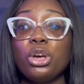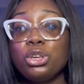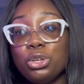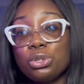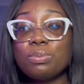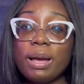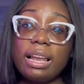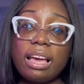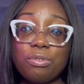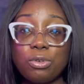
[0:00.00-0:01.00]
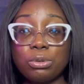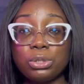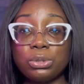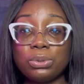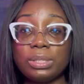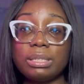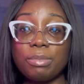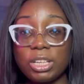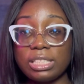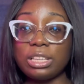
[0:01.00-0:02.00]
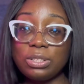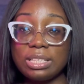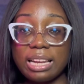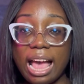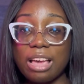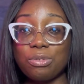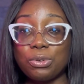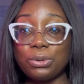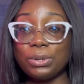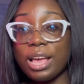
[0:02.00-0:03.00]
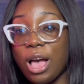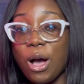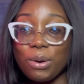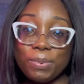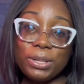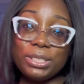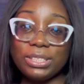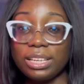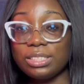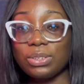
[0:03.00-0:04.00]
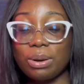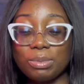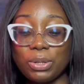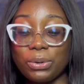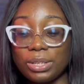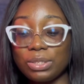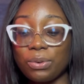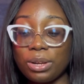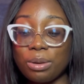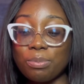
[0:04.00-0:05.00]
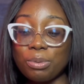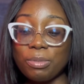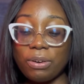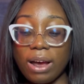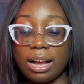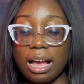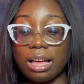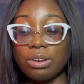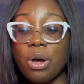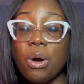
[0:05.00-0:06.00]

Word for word: use my live photos because I use an iPhone, upload it to Instagram stories, create a boomerang, and